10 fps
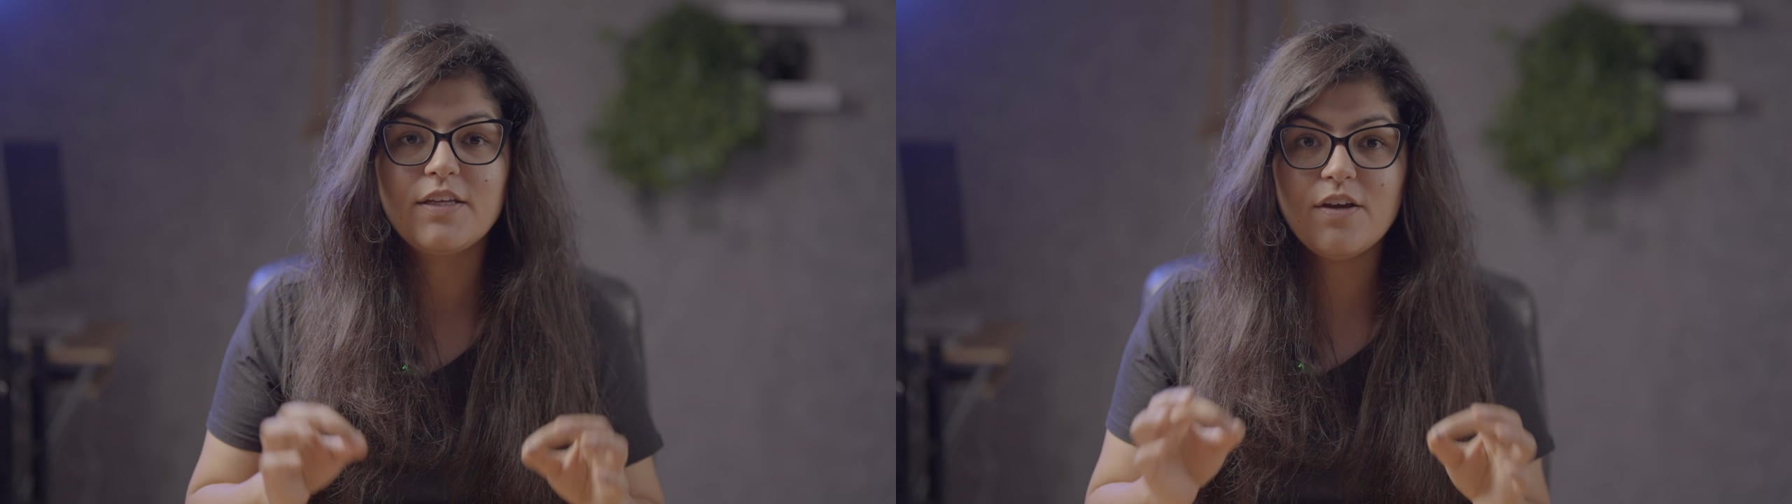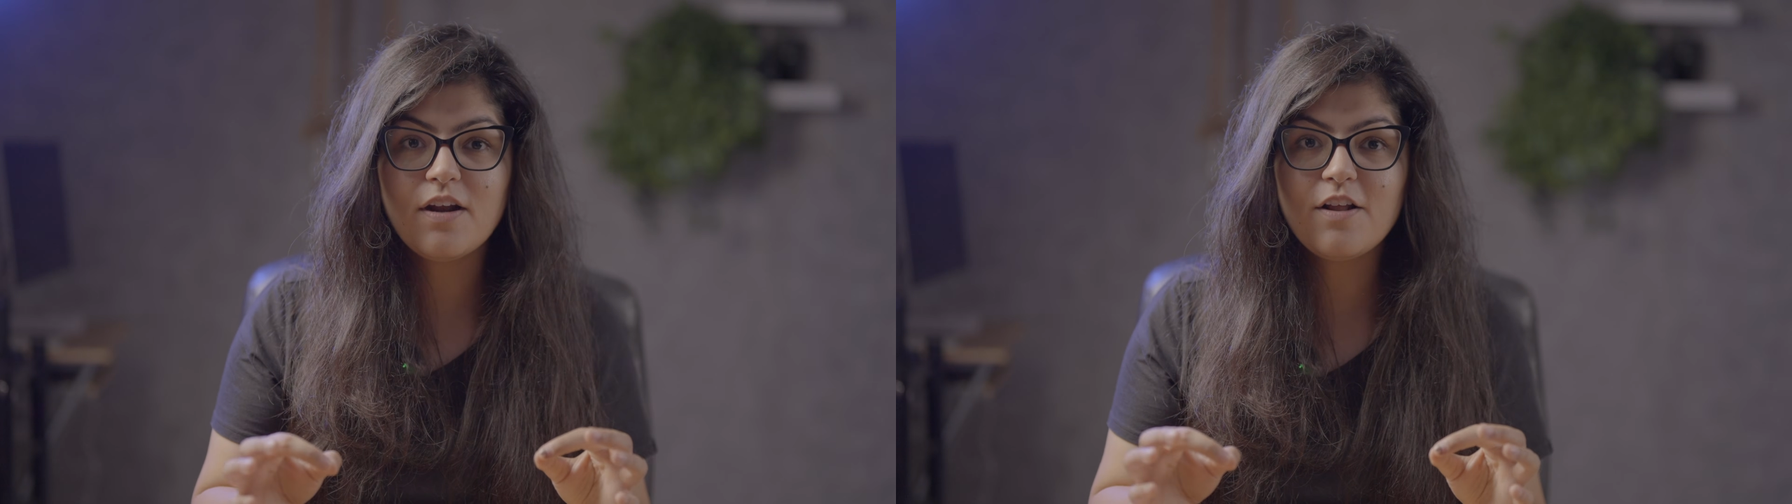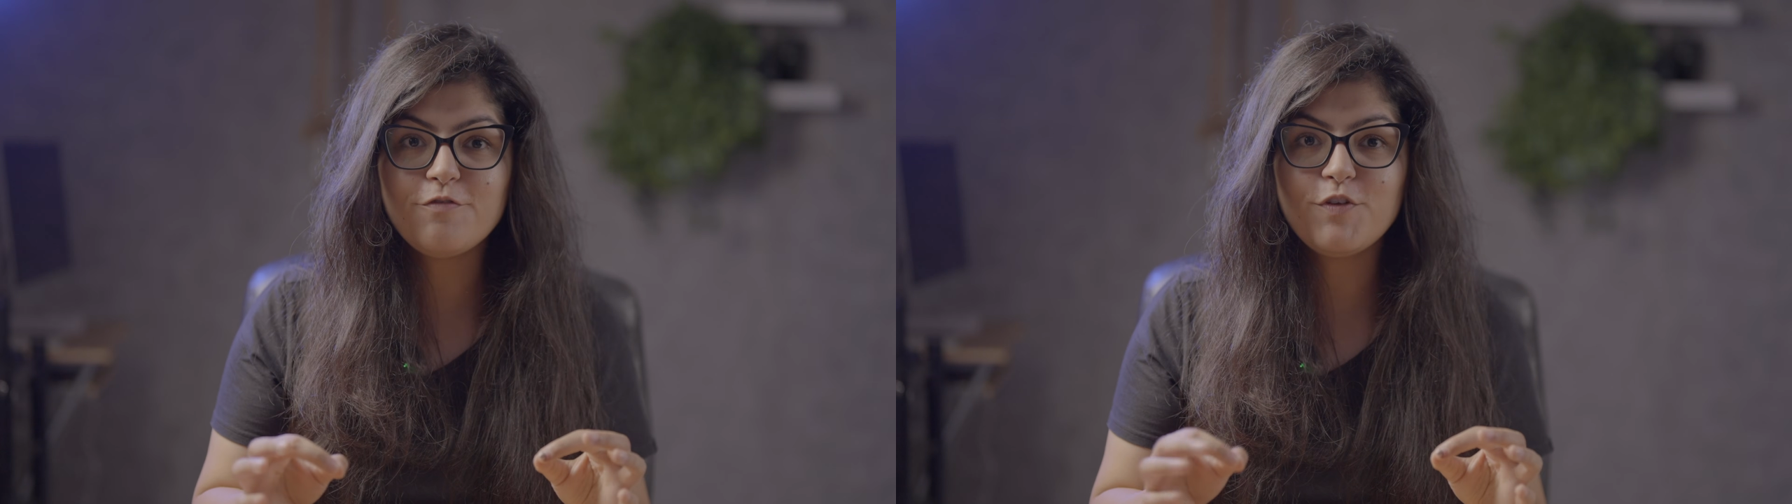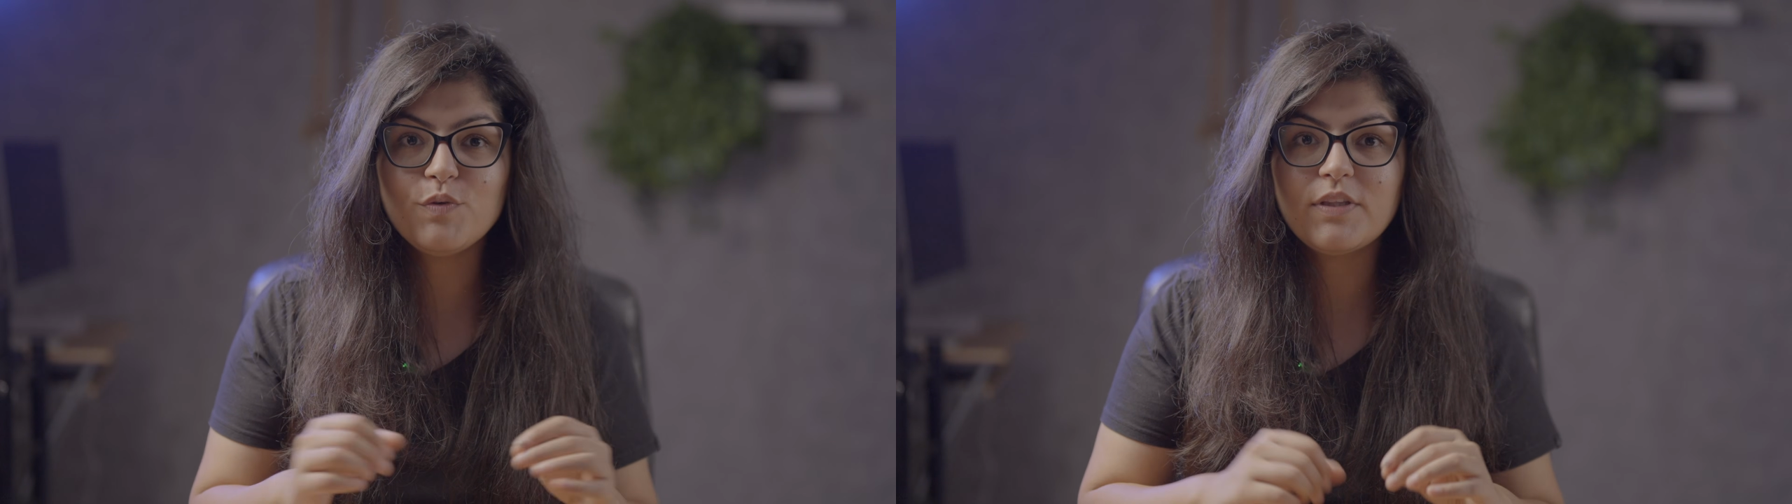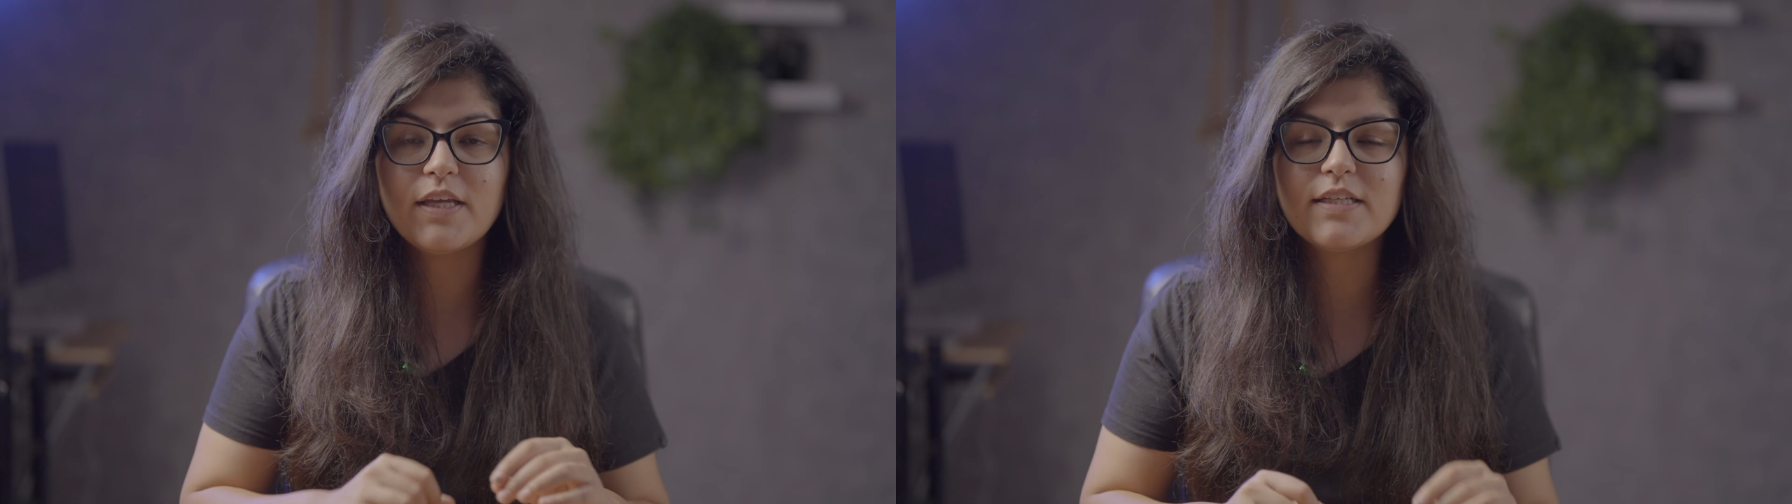Here are a
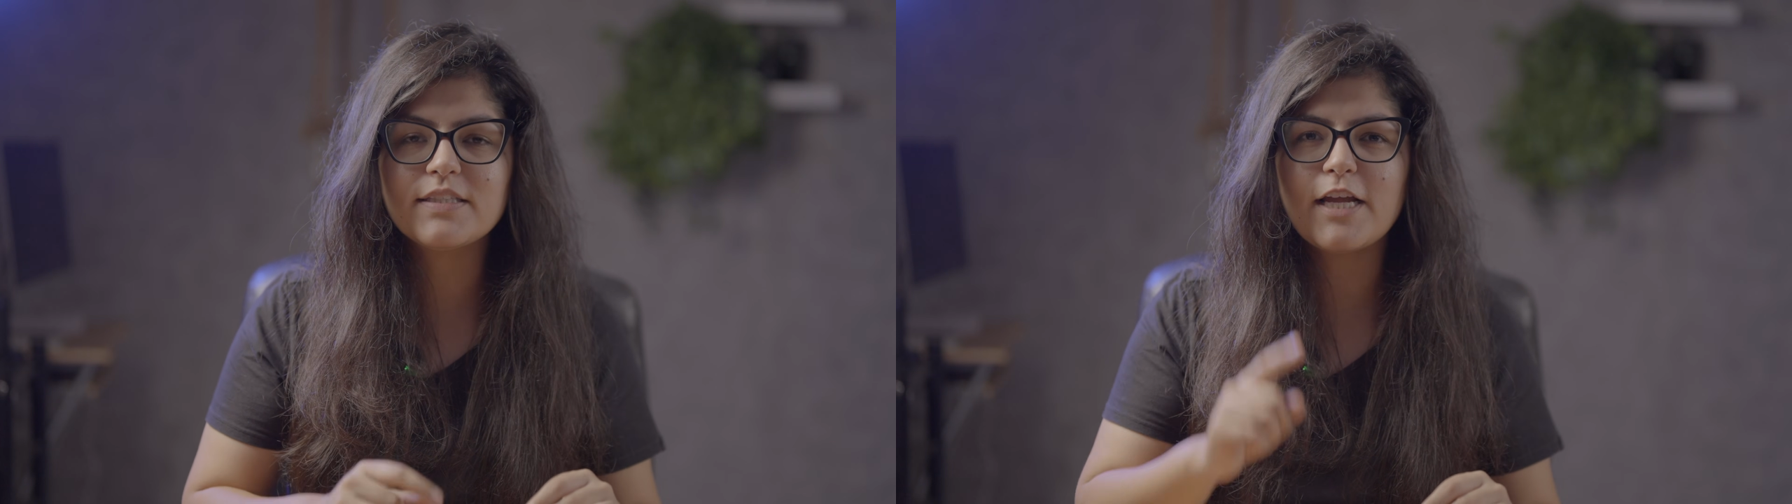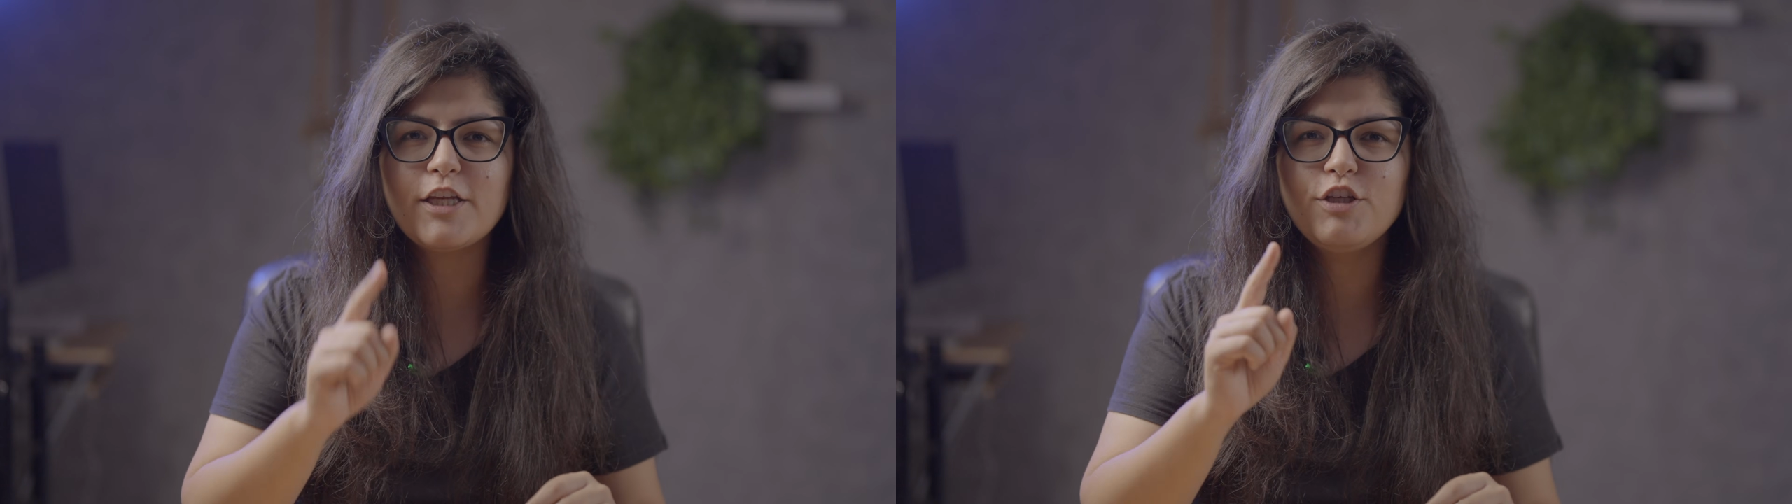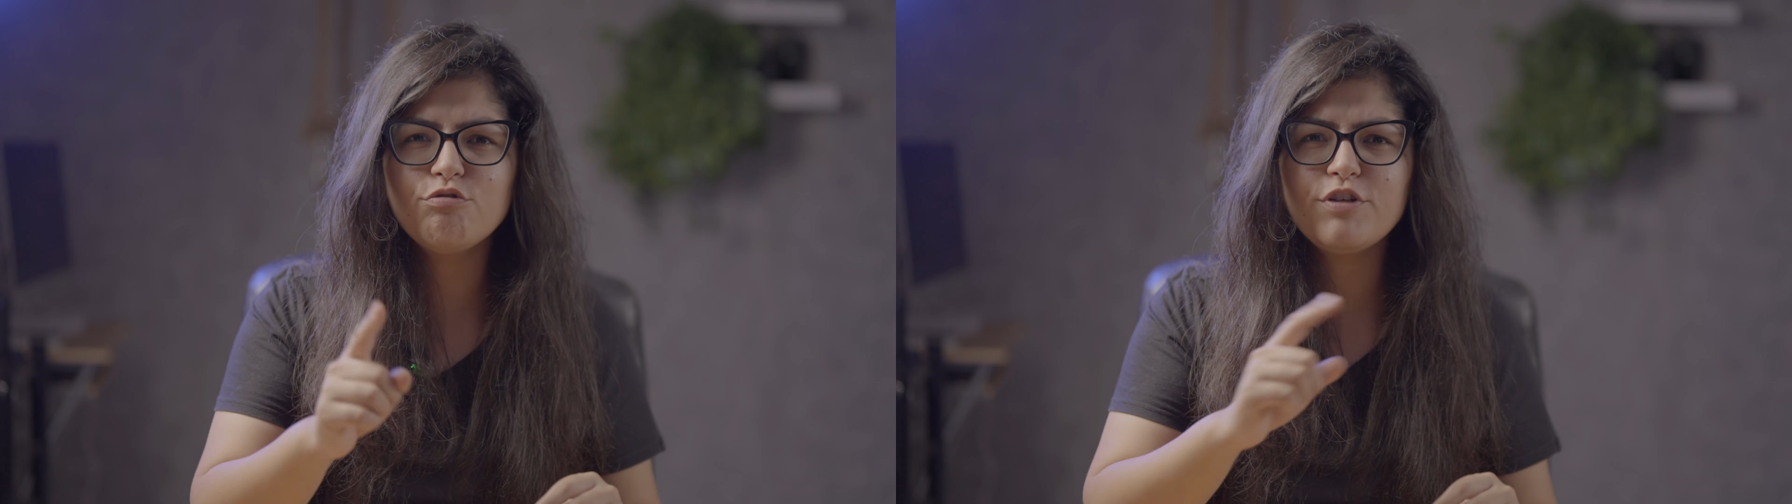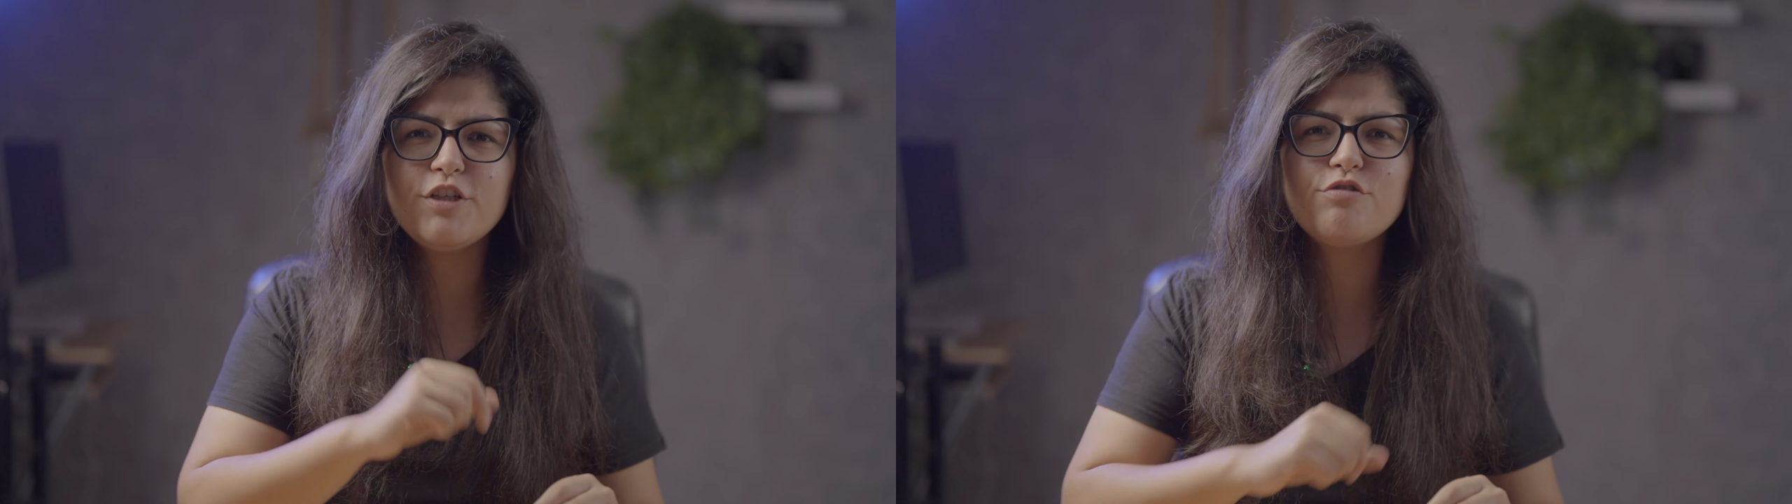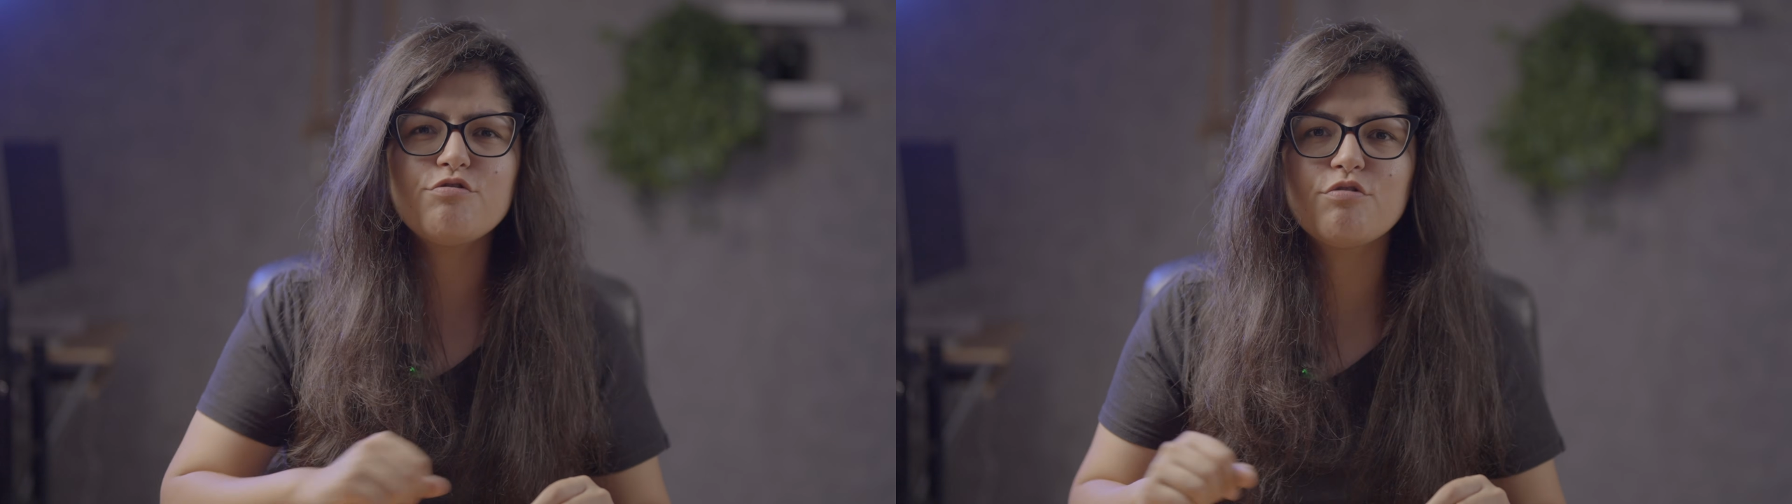few things that you
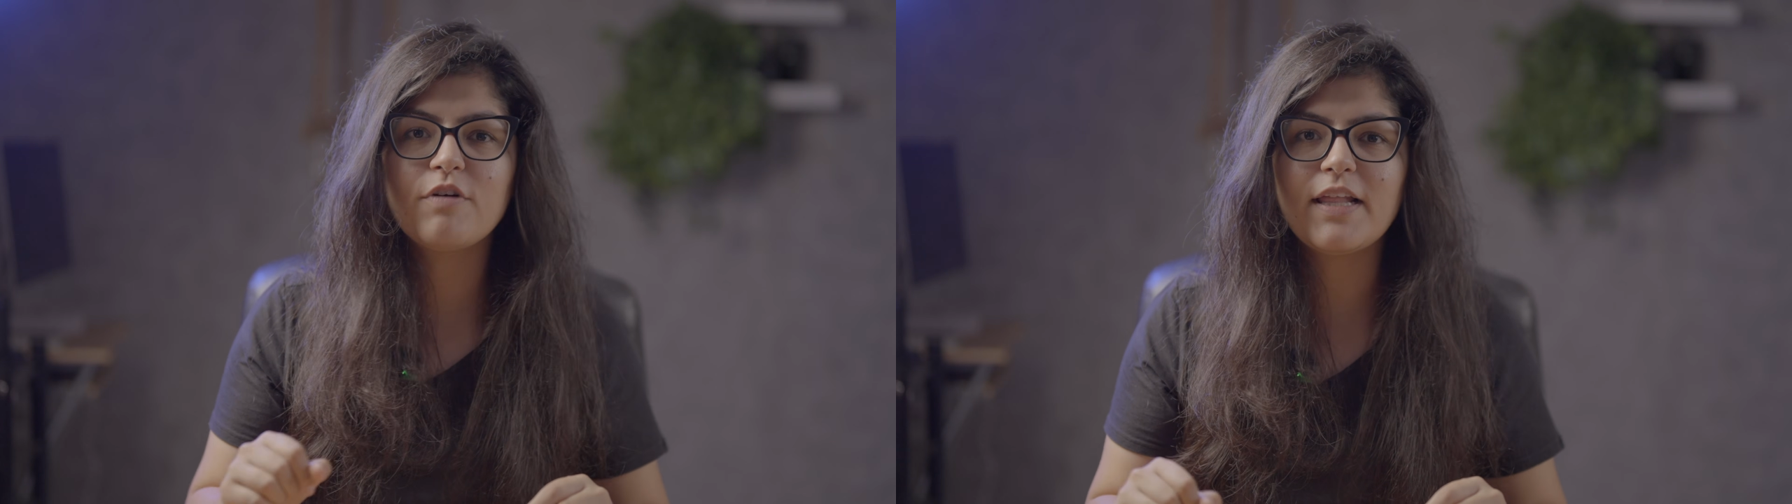need to know